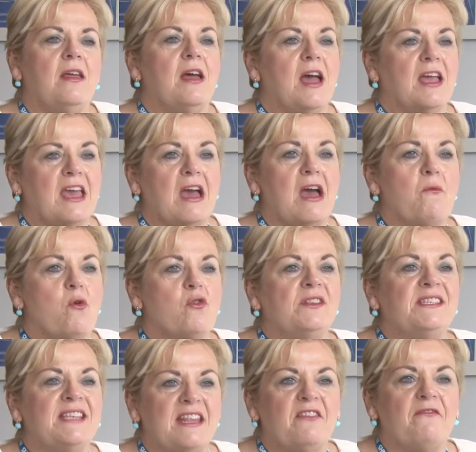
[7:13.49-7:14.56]
I won't
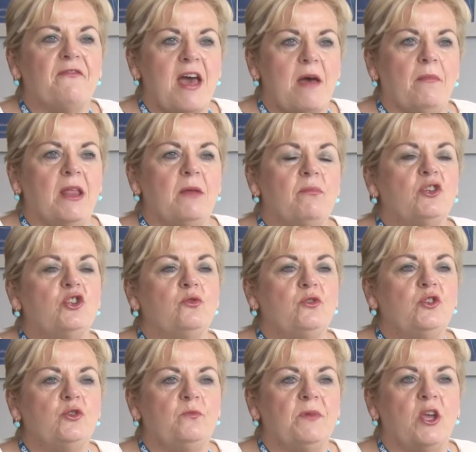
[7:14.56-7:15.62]
say the family, but you
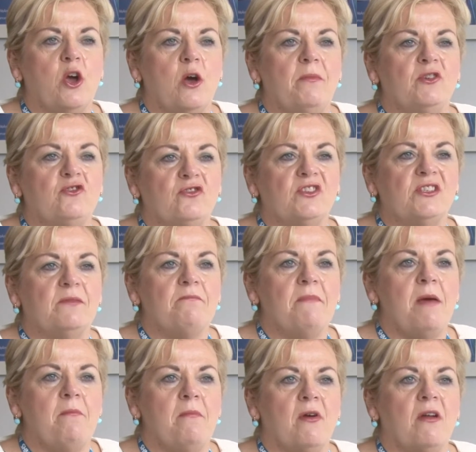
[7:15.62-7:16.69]
do become a trusted
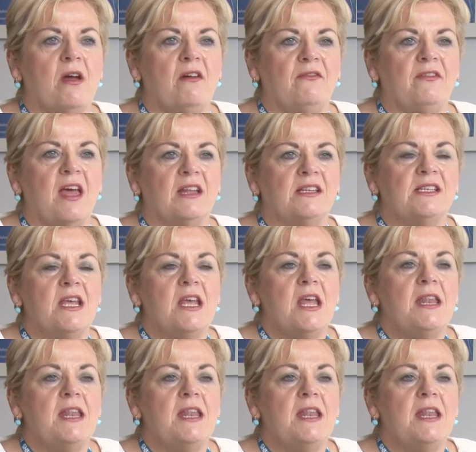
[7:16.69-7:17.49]
member of that